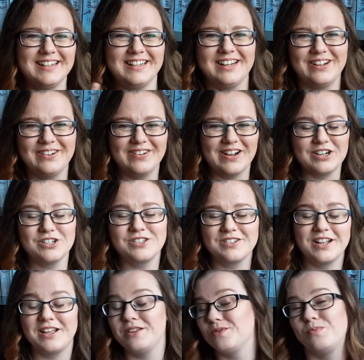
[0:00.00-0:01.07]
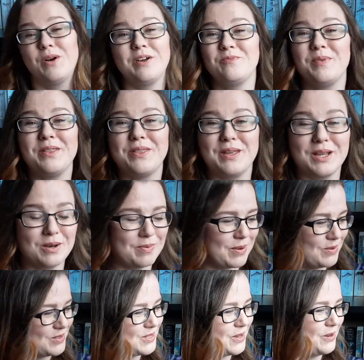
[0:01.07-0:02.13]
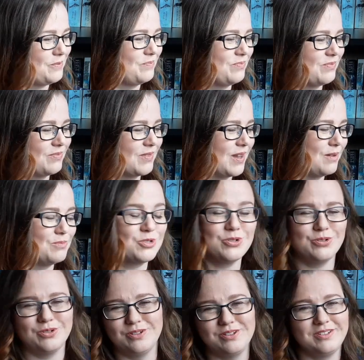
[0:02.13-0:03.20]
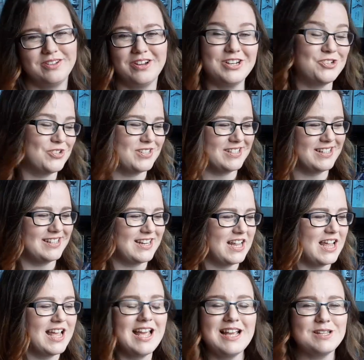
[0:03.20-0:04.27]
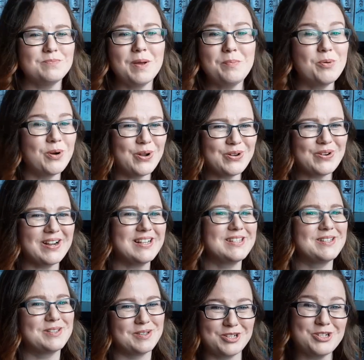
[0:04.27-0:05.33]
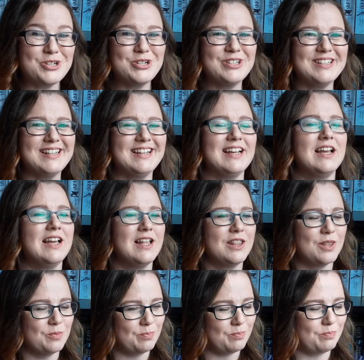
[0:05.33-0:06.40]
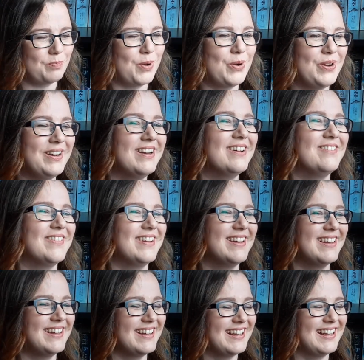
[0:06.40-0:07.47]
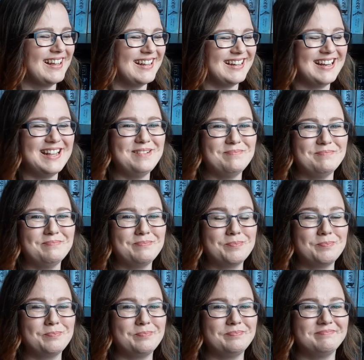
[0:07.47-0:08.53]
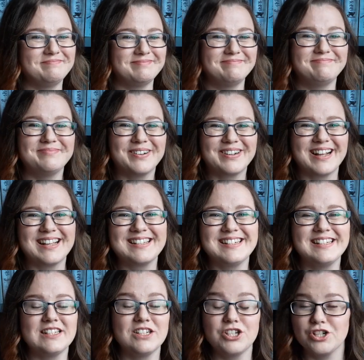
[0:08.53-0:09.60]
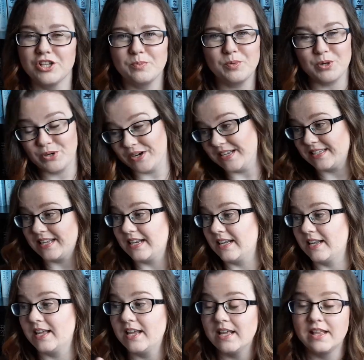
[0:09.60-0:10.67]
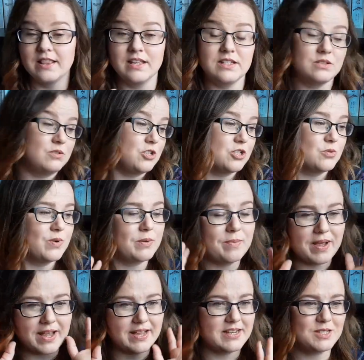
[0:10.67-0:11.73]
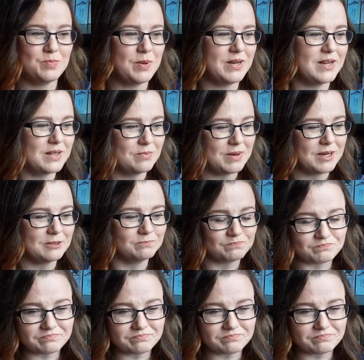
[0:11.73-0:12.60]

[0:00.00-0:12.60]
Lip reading: you know, it's what I've been thinking about, so I'm sure you're interested. It's my progress, surely. The point of a knitting podcast is to show the progress, and it's just where my head has been at the minute.